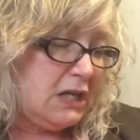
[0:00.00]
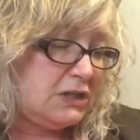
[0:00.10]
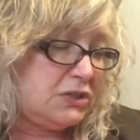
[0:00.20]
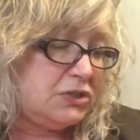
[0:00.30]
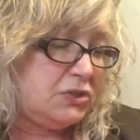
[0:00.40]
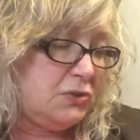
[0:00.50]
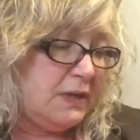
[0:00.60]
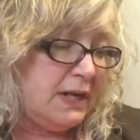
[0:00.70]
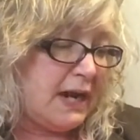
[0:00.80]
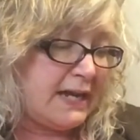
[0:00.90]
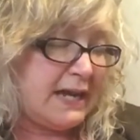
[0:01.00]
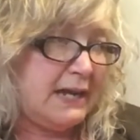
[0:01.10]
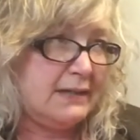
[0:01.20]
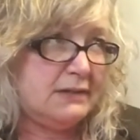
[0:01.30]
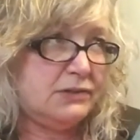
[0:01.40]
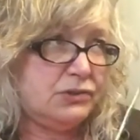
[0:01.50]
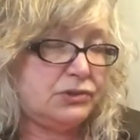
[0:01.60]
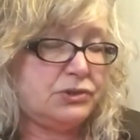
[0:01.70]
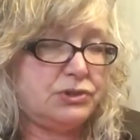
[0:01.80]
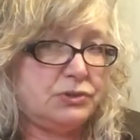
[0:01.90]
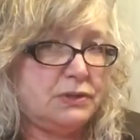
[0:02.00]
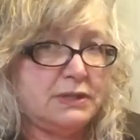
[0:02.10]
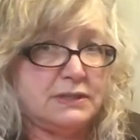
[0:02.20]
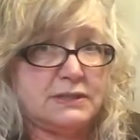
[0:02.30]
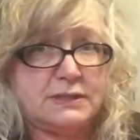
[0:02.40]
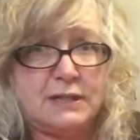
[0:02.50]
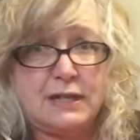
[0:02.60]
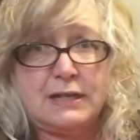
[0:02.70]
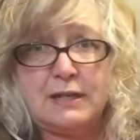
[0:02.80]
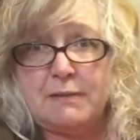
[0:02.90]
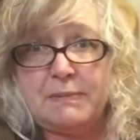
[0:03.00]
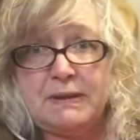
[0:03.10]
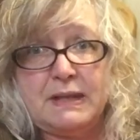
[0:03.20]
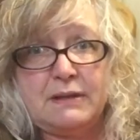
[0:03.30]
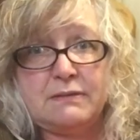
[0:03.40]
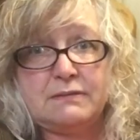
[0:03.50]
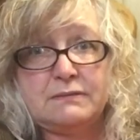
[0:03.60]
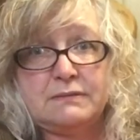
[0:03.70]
to do it. I can't do it standing up in there.